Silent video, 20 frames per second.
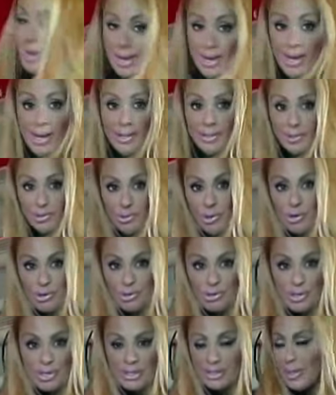And the
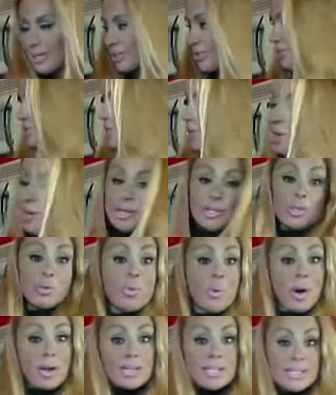grocery collector. You
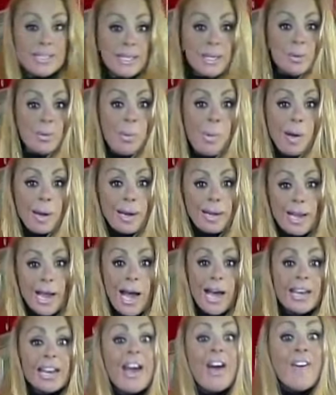want to see what I
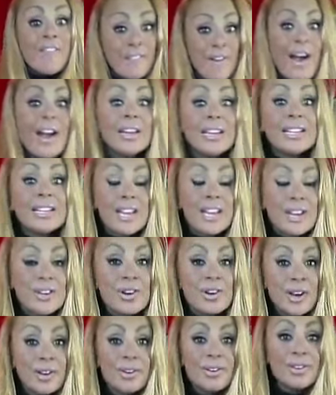got? Finally, it's under
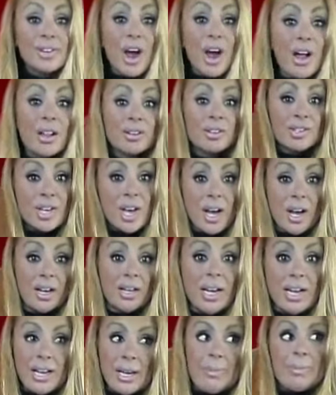$100, huh?
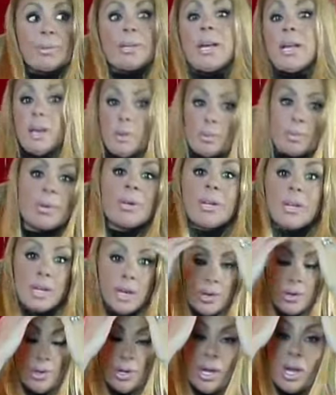I keep saying I'm going to get
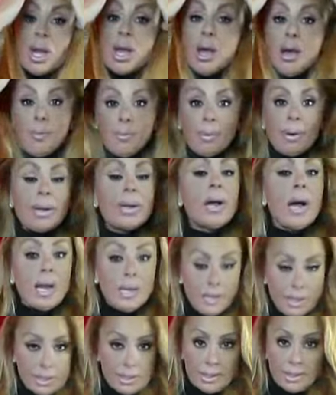$100. But
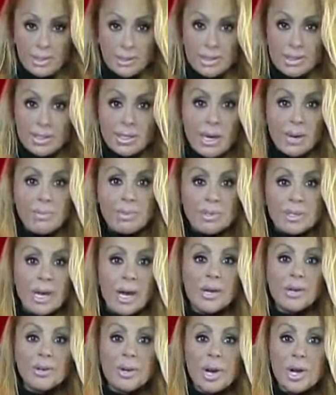yes, this time it's under